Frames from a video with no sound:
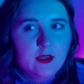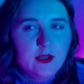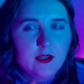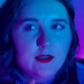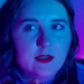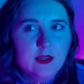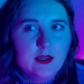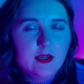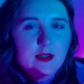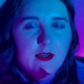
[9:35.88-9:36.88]
that is
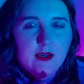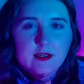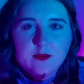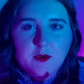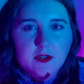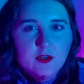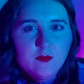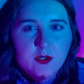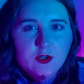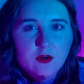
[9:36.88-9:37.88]
like an aspect
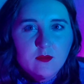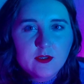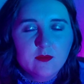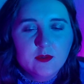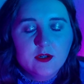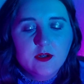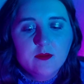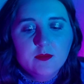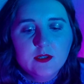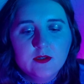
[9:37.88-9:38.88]
of my job
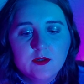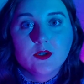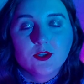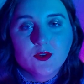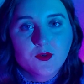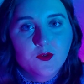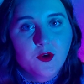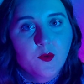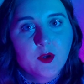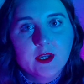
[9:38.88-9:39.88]
sometimes. So
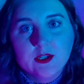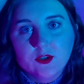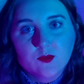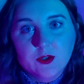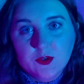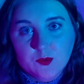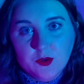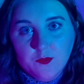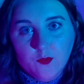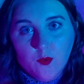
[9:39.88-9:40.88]
going into
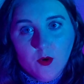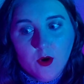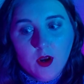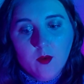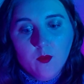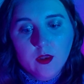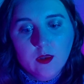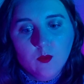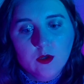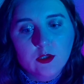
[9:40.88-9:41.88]
2024, I
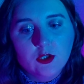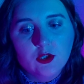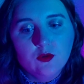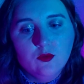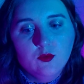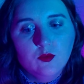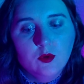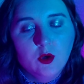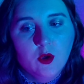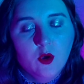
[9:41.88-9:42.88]
really want to
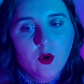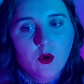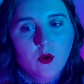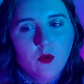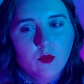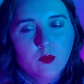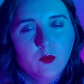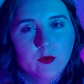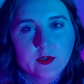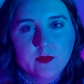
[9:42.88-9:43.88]

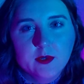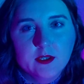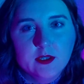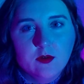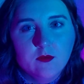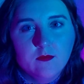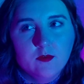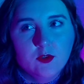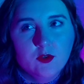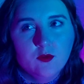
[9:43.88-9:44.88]
force myself
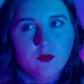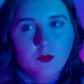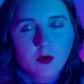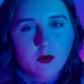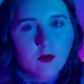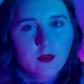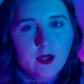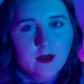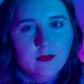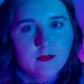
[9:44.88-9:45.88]
to work on
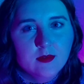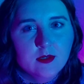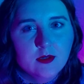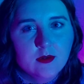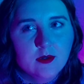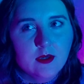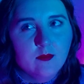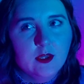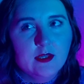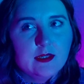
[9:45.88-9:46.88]
that
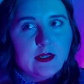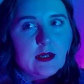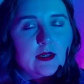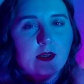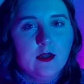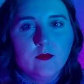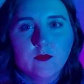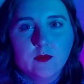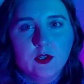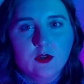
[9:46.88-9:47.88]
again, because I need it
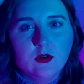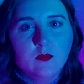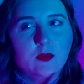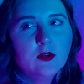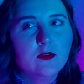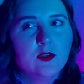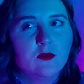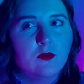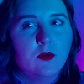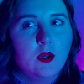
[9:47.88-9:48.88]
for my job, but
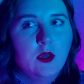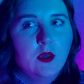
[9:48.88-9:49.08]
also